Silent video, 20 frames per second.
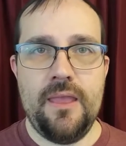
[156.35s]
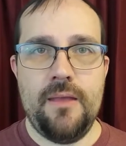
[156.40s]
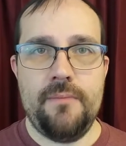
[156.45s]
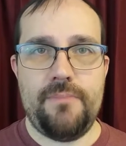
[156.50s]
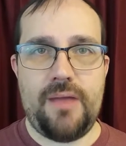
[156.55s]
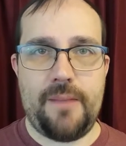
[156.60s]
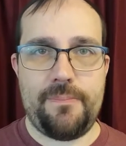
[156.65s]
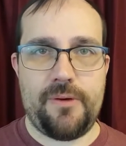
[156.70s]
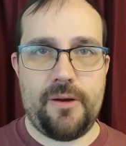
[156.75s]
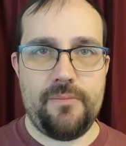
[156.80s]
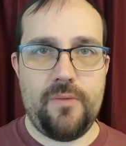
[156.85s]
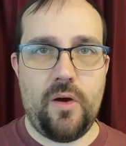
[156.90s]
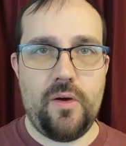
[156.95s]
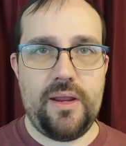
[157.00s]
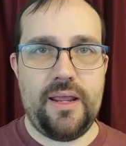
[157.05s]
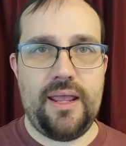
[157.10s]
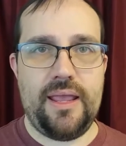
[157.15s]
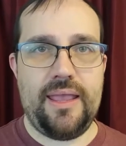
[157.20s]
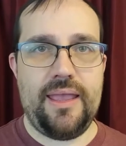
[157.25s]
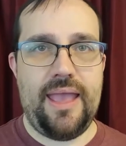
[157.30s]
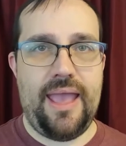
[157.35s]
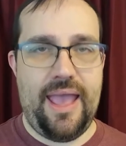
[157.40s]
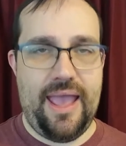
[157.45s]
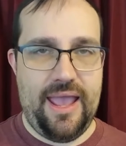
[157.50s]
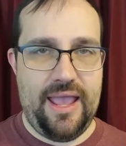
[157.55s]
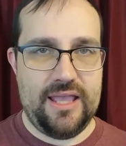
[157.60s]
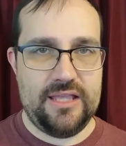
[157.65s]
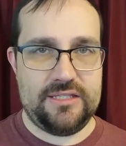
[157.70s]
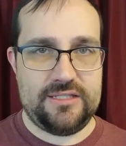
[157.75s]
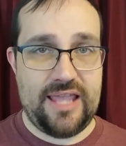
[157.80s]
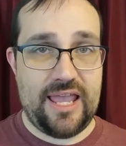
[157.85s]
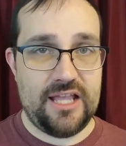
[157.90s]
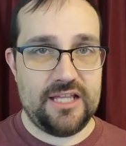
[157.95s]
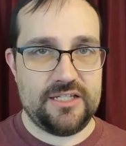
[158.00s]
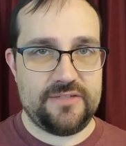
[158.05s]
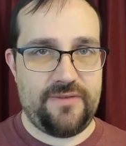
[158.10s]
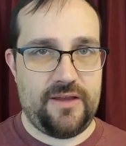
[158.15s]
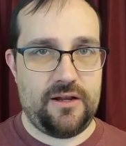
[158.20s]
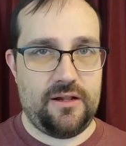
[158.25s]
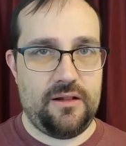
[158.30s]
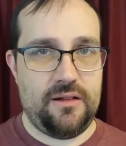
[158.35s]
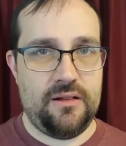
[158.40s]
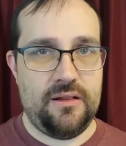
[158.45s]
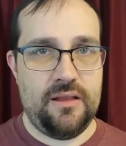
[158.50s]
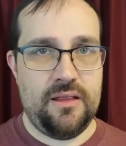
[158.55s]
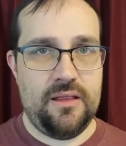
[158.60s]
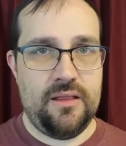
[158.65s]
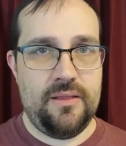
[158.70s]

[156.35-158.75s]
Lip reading: by promoting a sales funnel